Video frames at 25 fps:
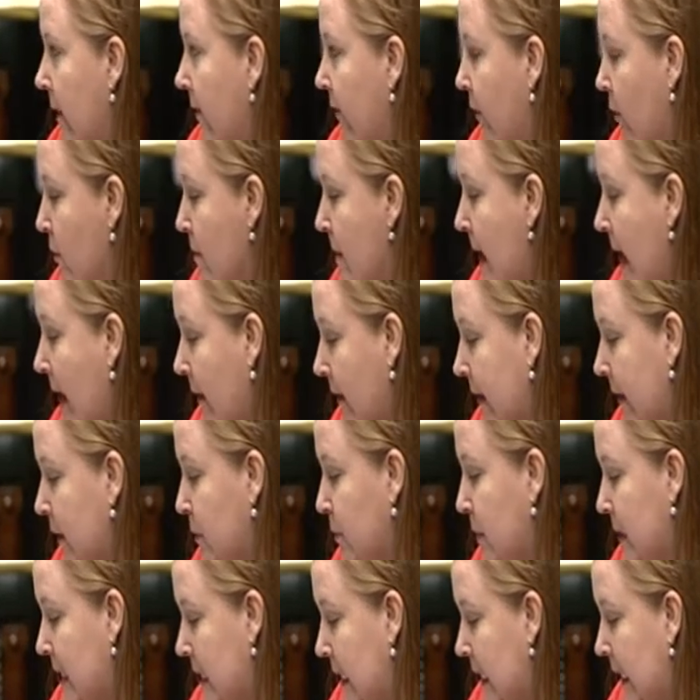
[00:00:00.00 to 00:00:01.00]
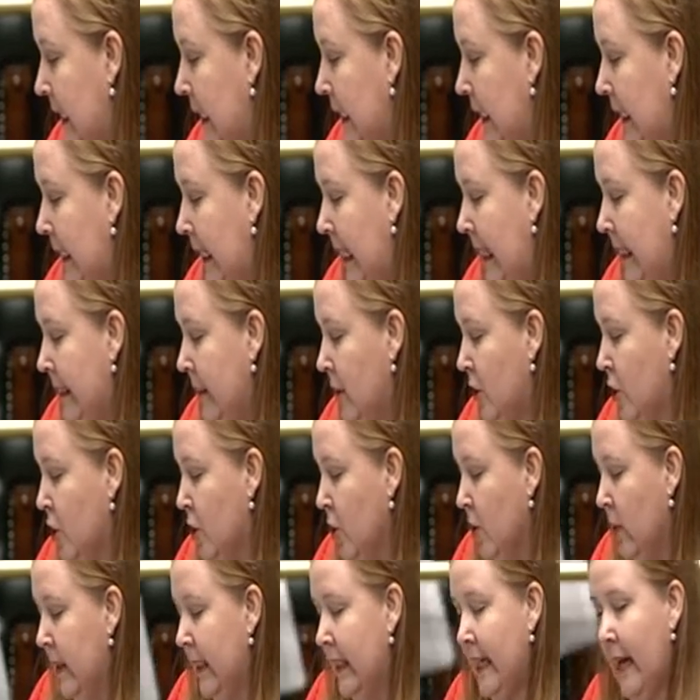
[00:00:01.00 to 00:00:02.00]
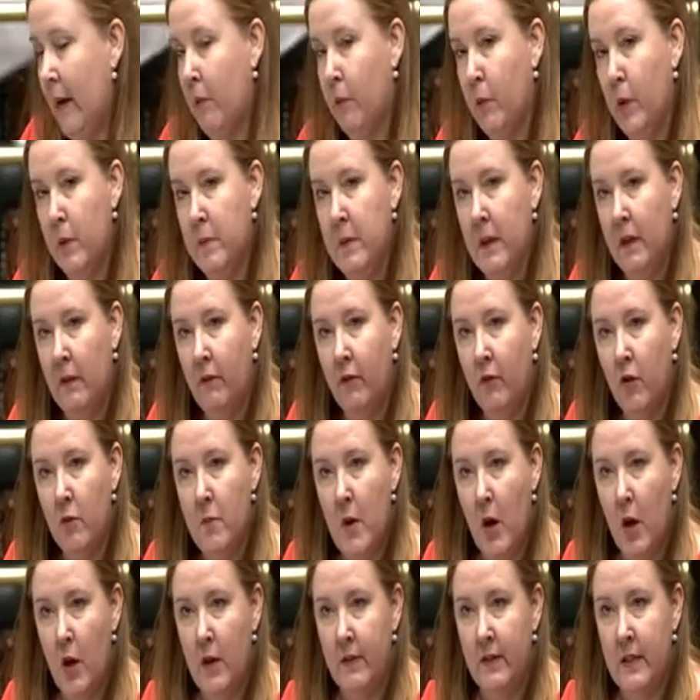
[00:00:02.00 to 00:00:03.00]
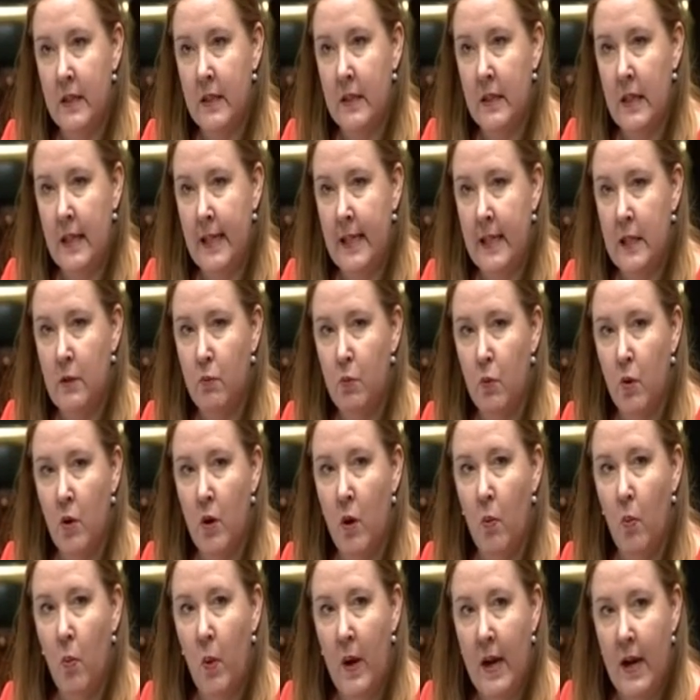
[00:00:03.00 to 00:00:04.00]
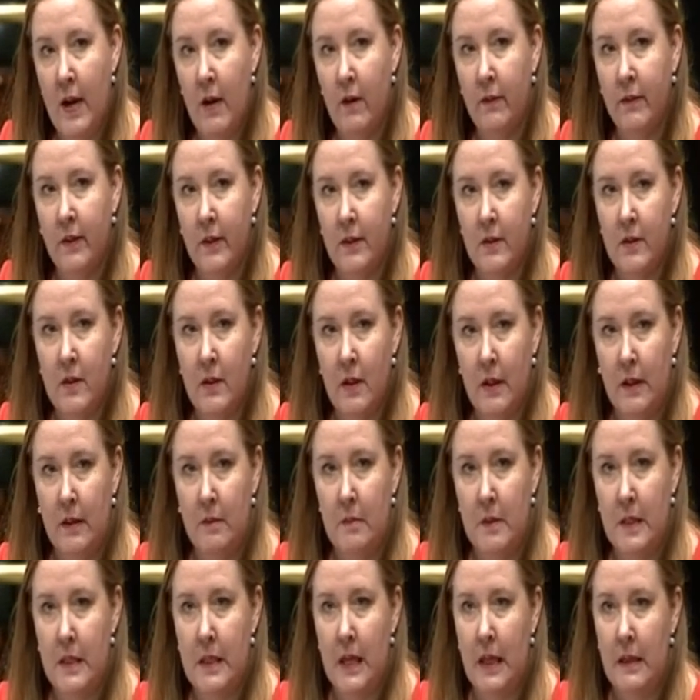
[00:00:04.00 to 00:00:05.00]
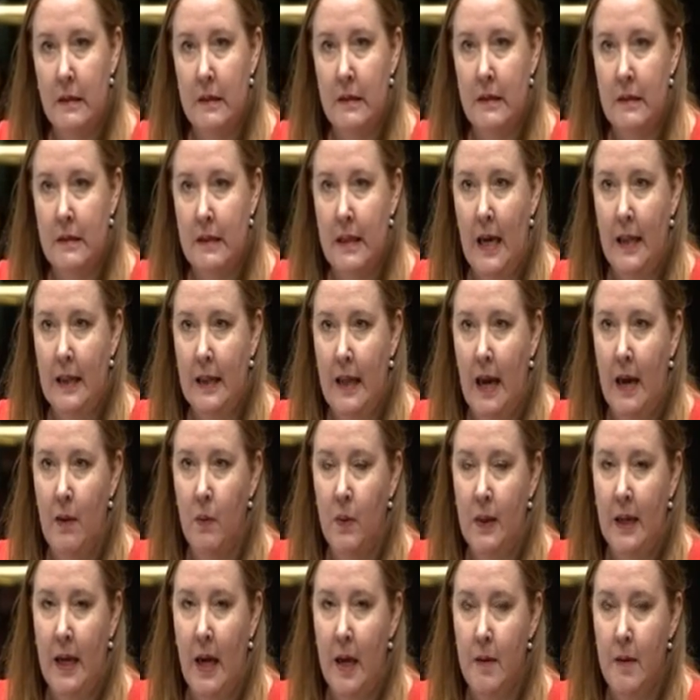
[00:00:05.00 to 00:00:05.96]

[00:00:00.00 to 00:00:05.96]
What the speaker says: for marriage particularly, and ensuring that women from overseas were aware of the circumstances that they were